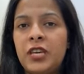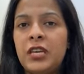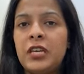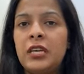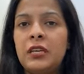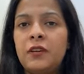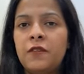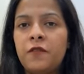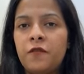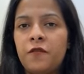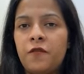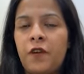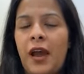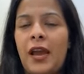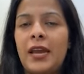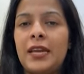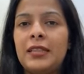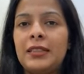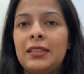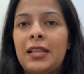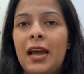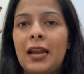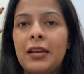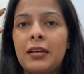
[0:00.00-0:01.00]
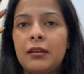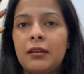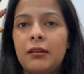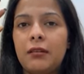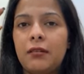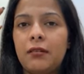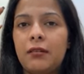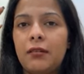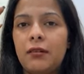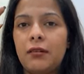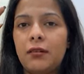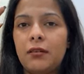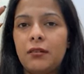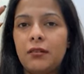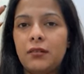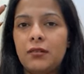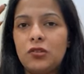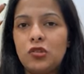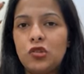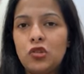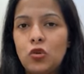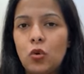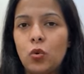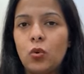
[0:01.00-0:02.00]
we find that
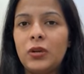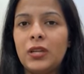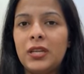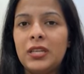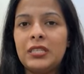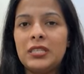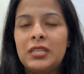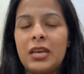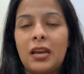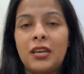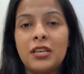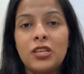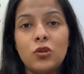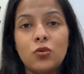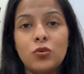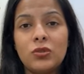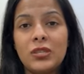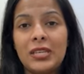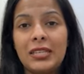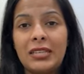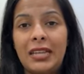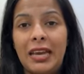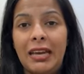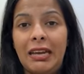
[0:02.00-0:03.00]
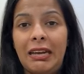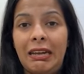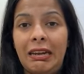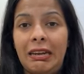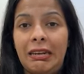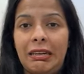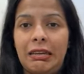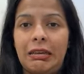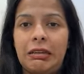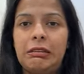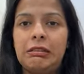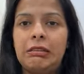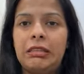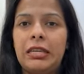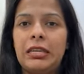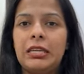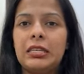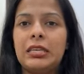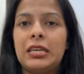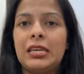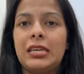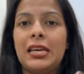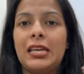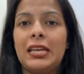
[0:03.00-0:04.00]
students are using their critical
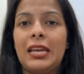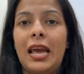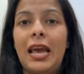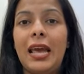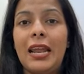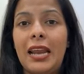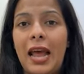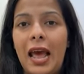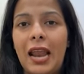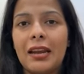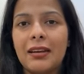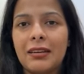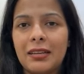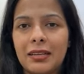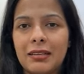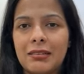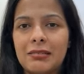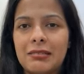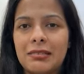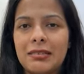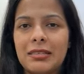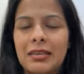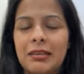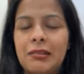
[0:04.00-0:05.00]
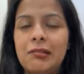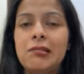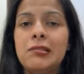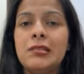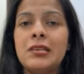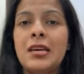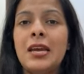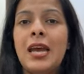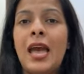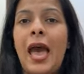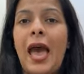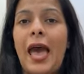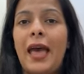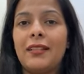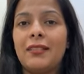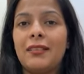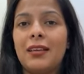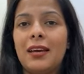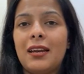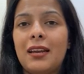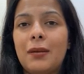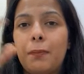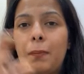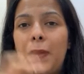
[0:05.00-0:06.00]
thinking and analytical skills,
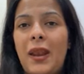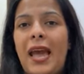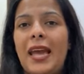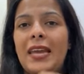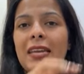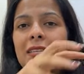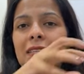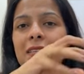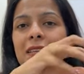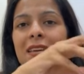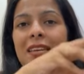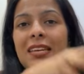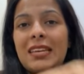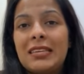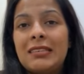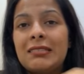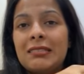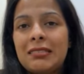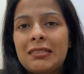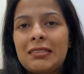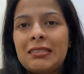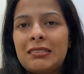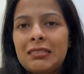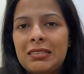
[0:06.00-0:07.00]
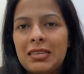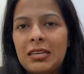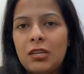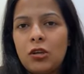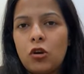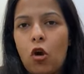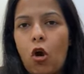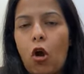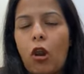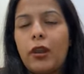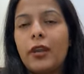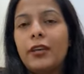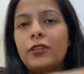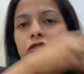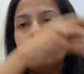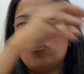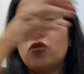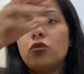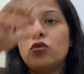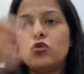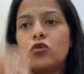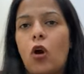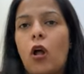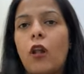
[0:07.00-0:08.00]
and they are applying their existing
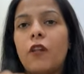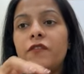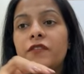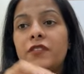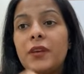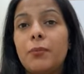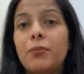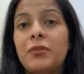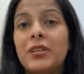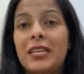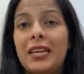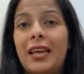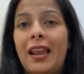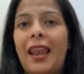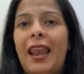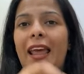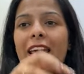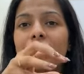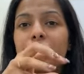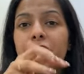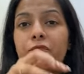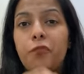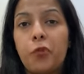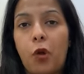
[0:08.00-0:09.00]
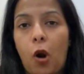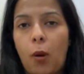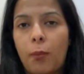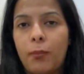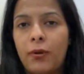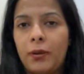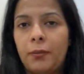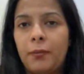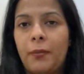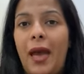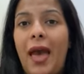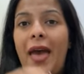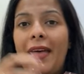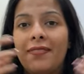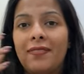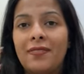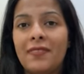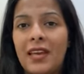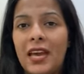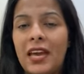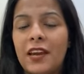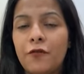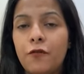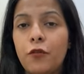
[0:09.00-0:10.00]
knowledge to solve some real life problem,
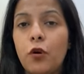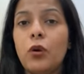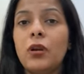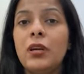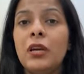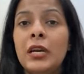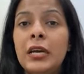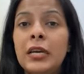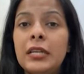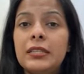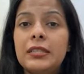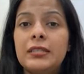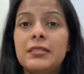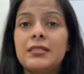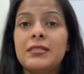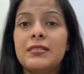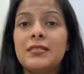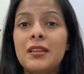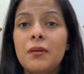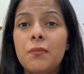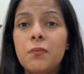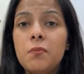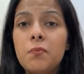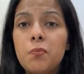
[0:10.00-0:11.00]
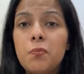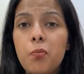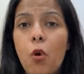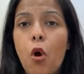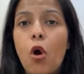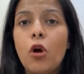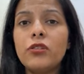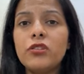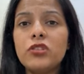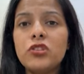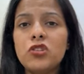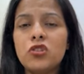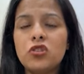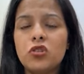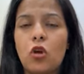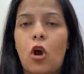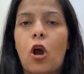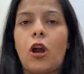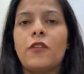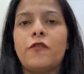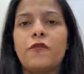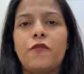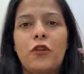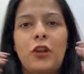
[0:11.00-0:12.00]
and therefore this is the most
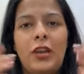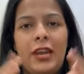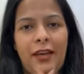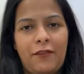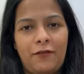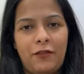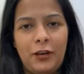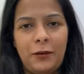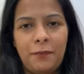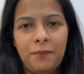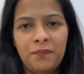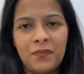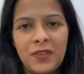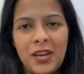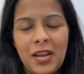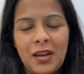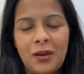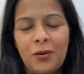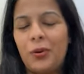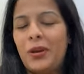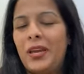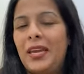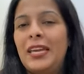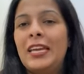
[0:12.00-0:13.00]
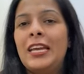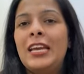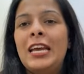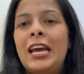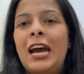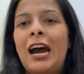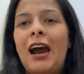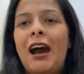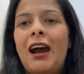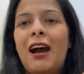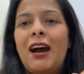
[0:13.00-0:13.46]
thoughtful level. Okay,